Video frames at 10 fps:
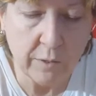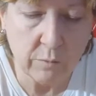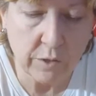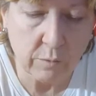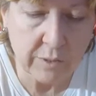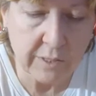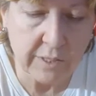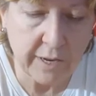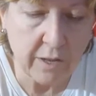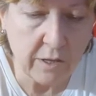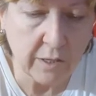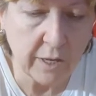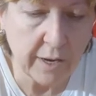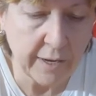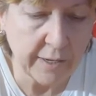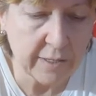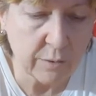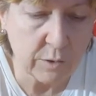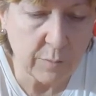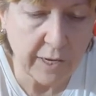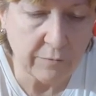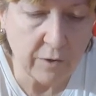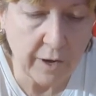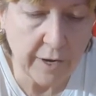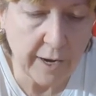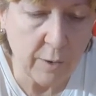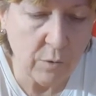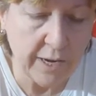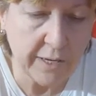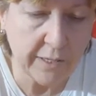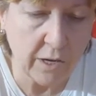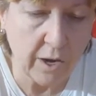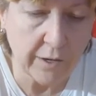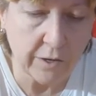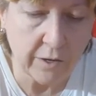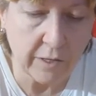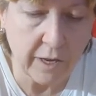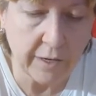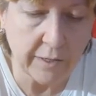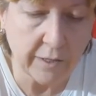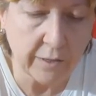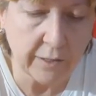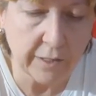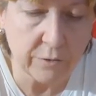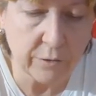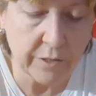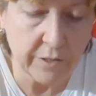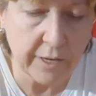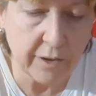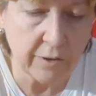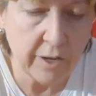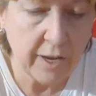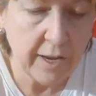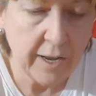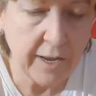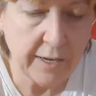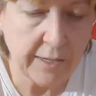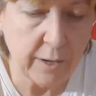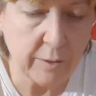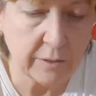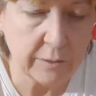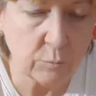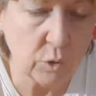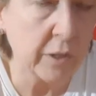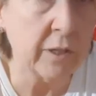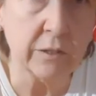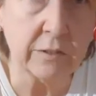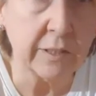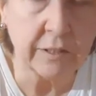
when it, there was a sale online, I guess it was Black Friday, I went and got it online and got the extra discount. And I got some more colors.